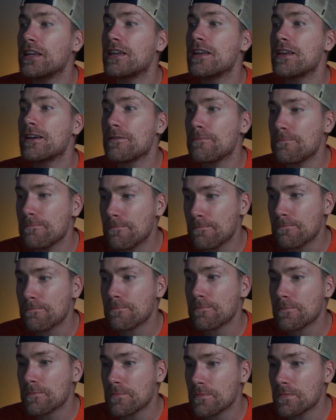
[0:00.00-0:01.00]
Yep.
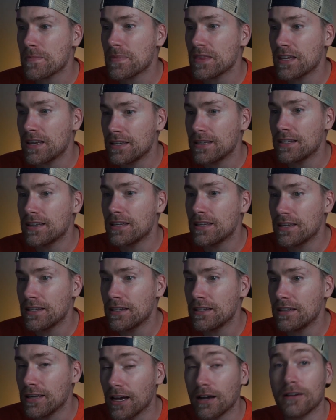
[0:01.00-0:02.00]

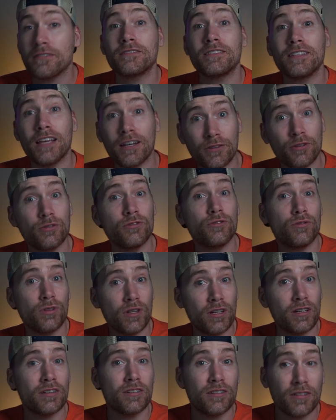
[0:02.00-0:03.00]
Yeah. Those
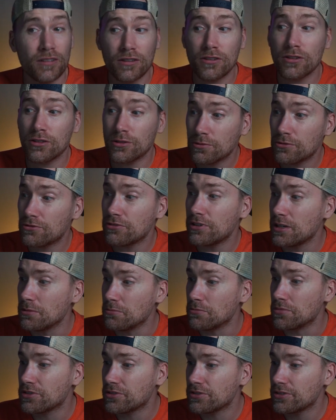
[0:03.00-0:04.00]
were
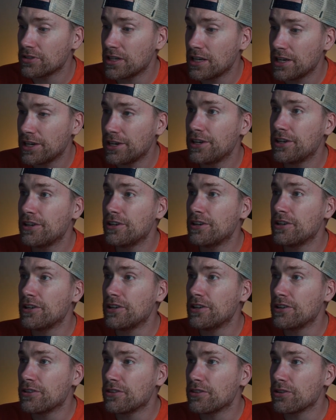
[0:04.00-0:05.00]
dreams.
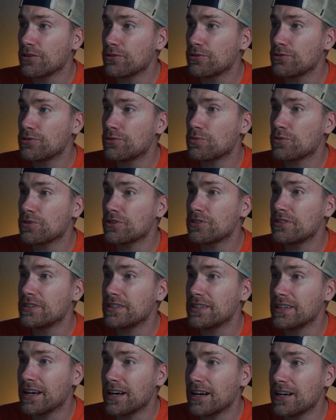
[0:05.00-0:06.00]
Those were
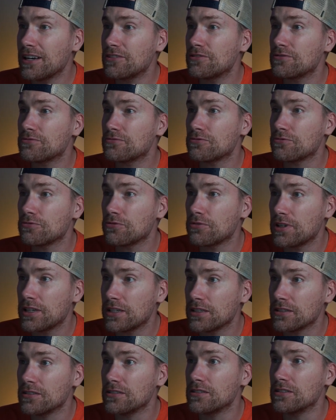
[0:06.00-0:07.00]
not
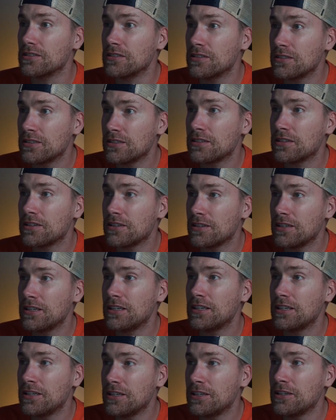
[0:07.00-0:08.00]
real.
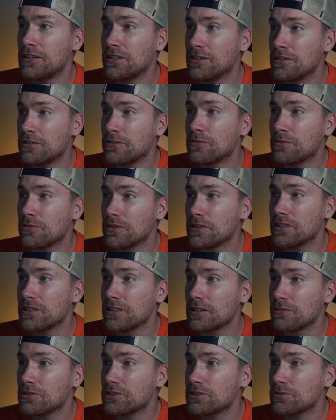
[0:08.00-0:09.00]
Well,
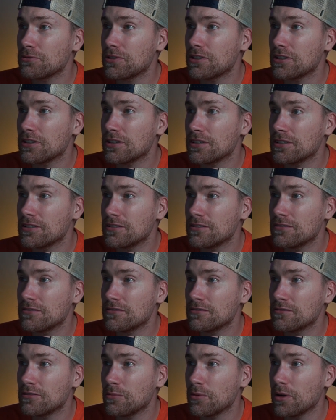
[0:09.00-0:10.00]
I wish I would have
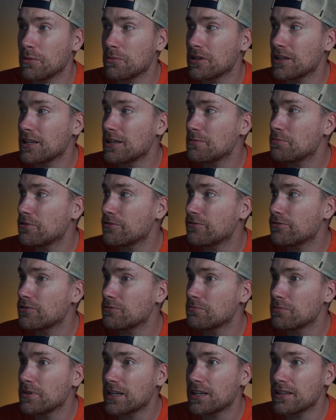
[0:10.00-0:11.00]
remembered that before
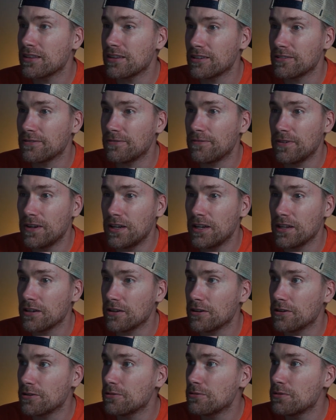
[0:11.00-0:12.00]
making this
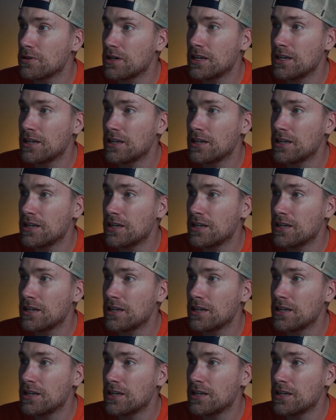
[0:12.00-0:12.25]
video.